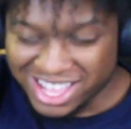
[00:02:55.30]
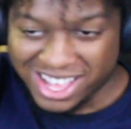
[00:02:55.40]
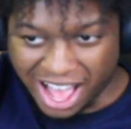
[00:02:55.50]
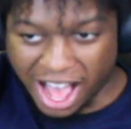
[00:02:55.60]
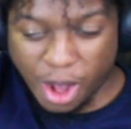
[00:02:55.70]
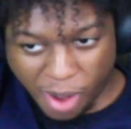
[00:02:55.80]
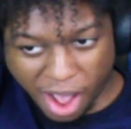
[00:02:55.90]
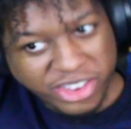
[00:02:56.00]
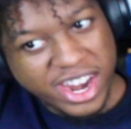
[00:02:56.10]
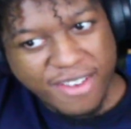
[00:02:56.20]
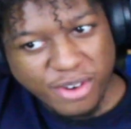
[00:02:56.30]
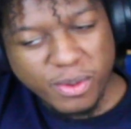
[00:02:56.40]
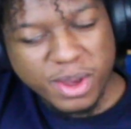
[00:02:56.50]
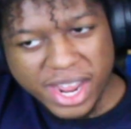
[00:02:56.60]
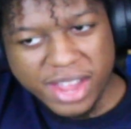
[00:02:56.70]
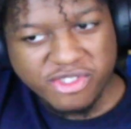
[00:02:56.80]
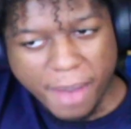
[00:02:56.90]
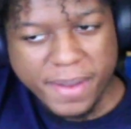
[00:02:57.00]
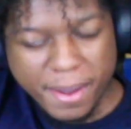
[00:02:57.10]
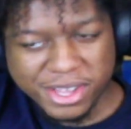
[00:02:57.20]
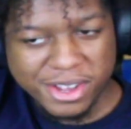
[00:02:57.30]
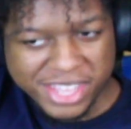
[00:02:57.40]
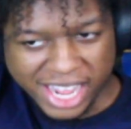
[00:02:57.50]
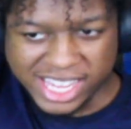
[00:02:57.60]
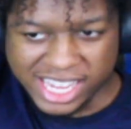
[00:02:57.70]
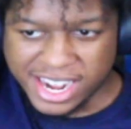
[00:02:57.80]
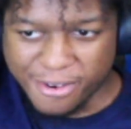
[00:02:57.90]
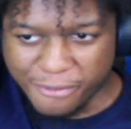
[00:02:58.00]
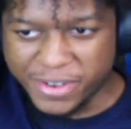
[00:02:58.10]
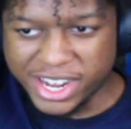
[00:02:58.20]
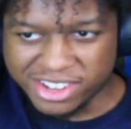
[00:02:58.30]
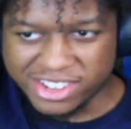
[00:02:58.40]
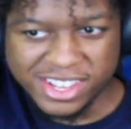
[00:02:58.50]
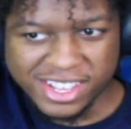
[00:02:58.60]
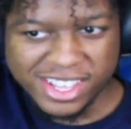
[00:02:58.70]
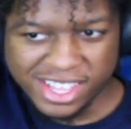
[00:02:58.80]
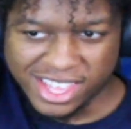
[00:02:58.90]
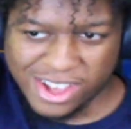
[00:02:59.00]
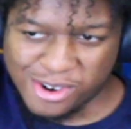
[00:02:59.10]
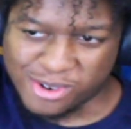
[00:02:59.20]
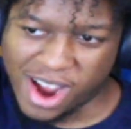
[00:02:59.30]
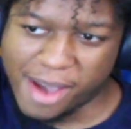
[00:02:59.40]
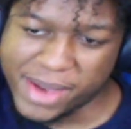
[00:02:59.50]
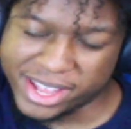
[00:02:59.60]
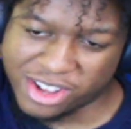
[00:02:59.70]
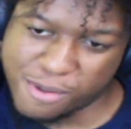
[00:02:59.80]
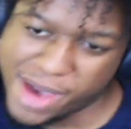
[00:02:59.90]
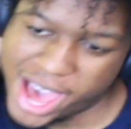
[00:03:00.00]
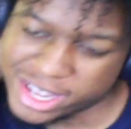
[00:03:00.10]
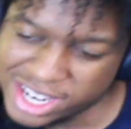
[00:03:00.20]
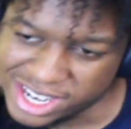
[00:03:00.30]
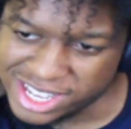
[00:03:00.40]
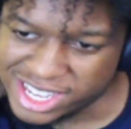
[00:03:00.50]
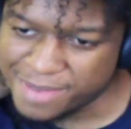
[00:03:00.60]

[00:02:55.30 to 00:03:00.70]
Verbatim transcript: I was watching it every week when they would drop episodes, and I think I never finished it. Oh crap! I'm about to go back to this.